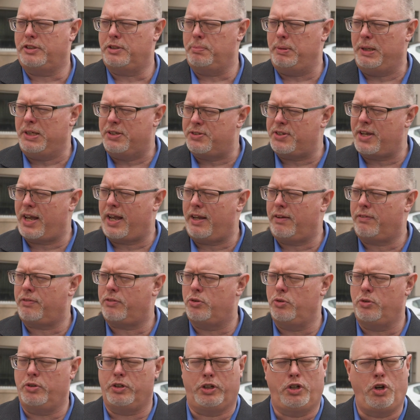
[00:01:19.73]
to be safe
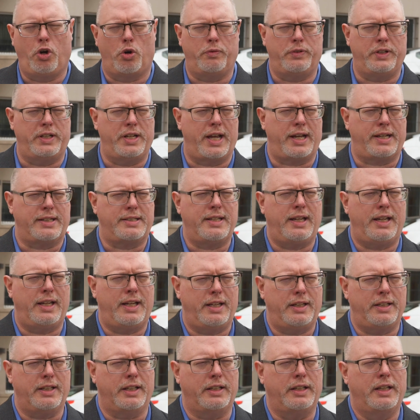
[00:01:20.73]
through the COVID
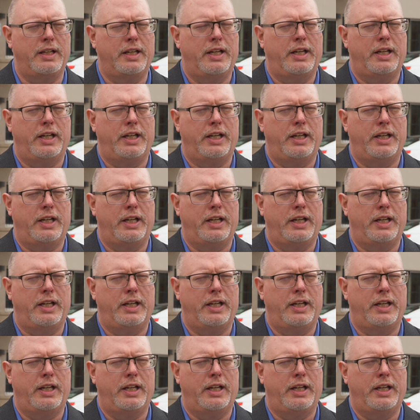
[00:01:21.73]
nineteen, and